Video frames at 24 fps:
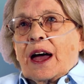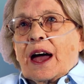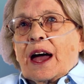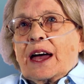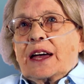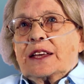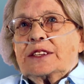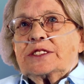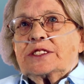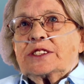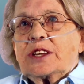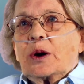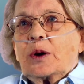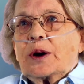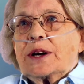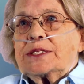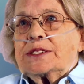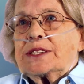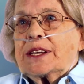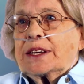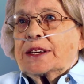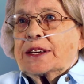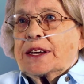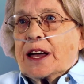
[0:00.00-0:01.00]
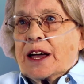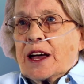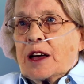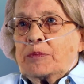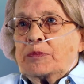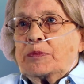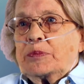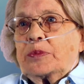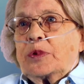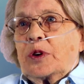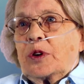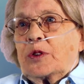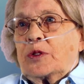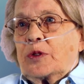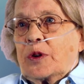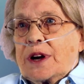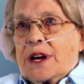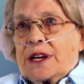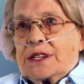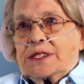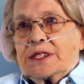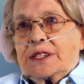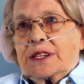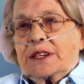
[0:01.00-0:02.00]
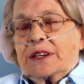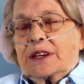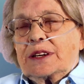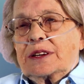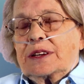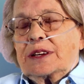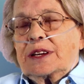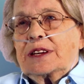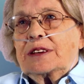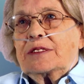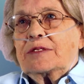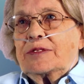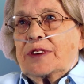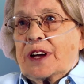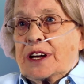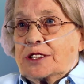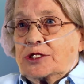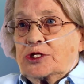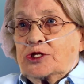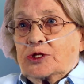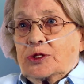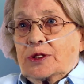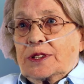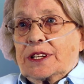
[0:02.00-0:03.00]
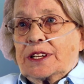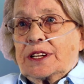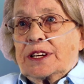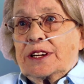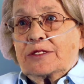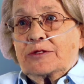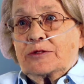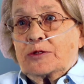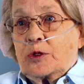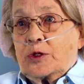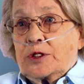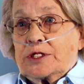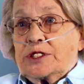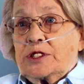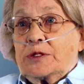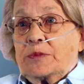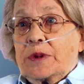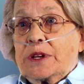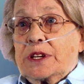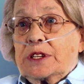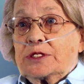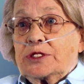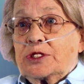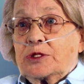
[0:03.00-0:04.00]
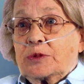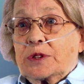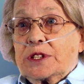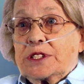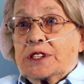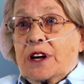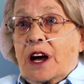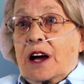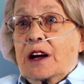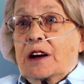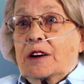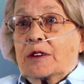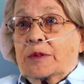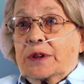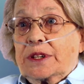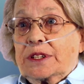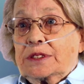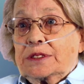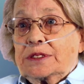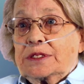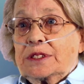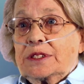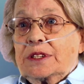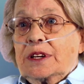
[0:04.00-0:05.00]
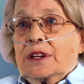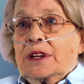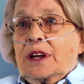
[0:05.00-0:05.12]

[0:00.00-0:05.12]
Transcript: And so as it kept progressing, eventually it forced me into retirement.